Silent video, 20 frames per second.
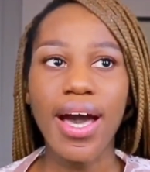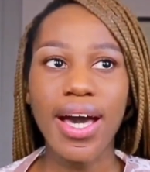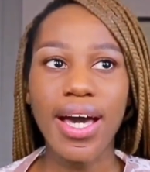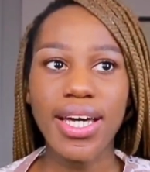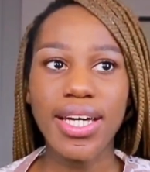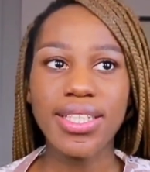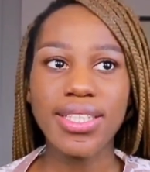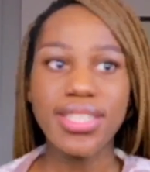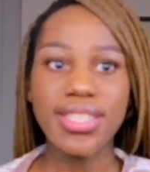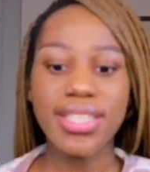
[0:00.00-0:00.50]

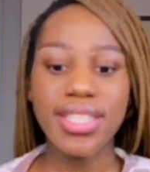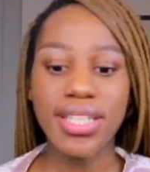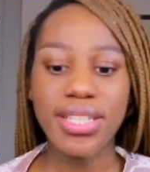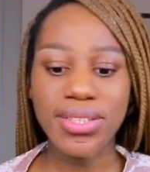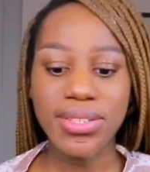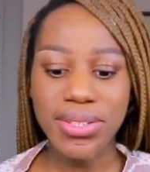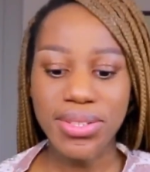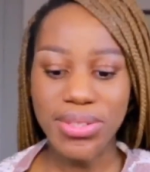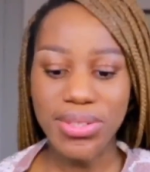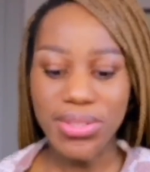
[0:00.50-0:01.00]
I
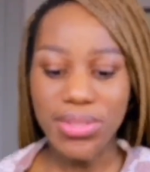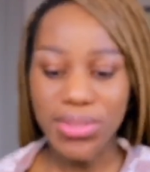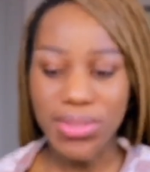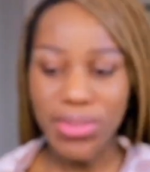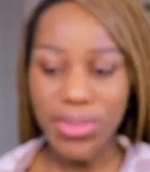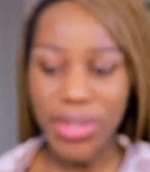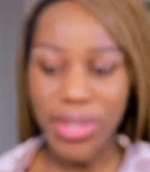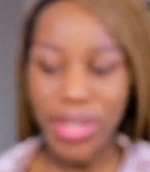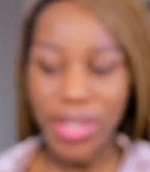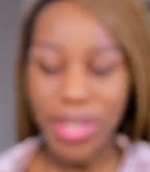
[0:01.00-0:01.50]
decided to
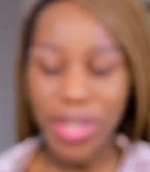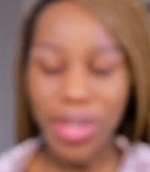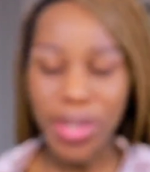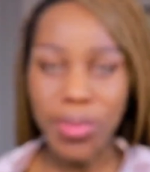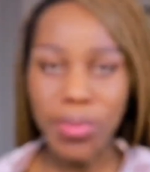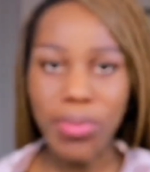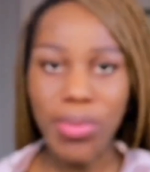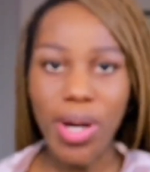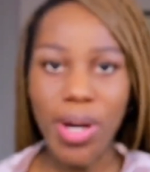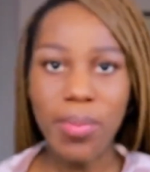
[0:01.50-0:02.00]
do
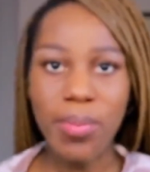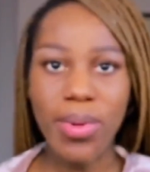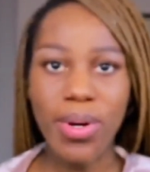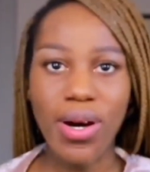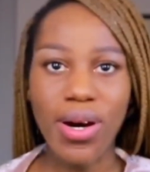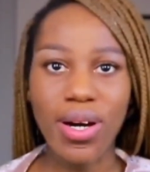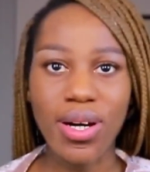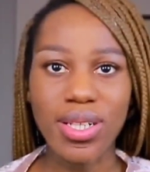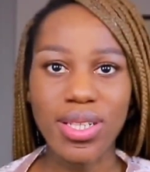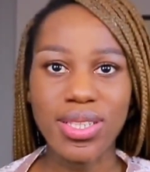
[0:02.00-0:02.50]
a pop
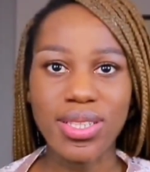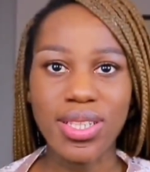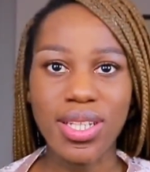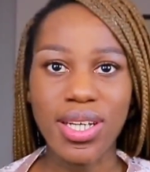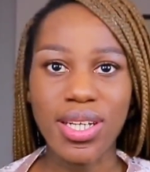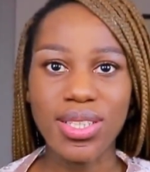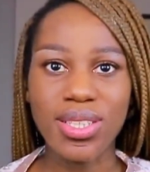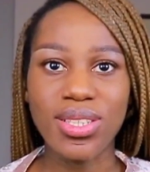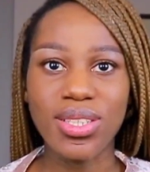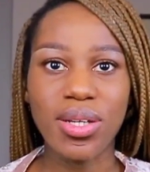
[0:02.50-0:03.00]

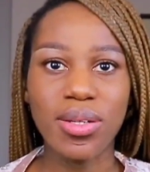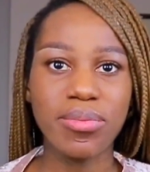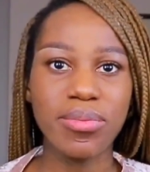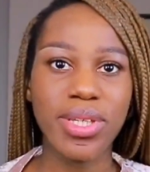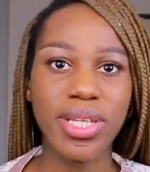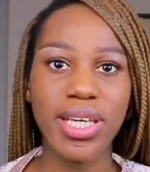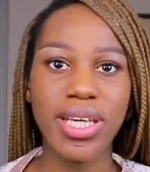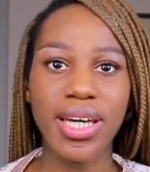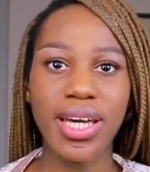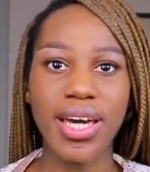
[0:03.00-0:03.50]
art
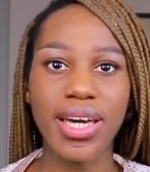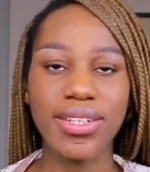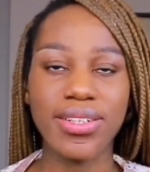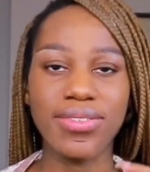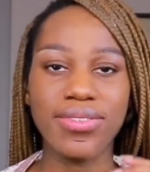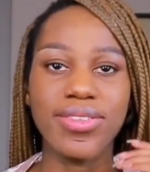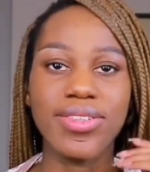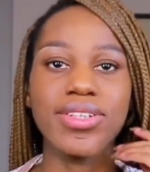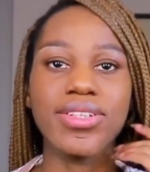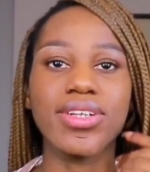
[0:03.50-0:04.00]
zombie
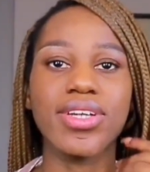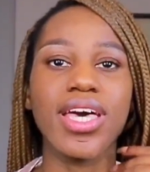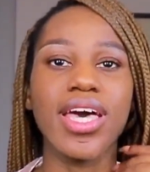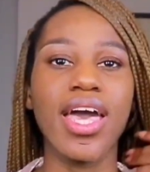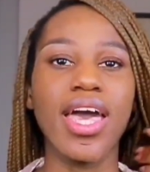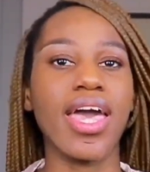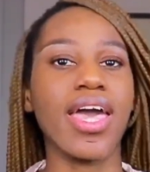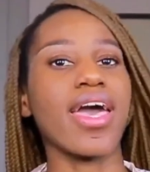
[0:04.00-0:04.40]
kind of look.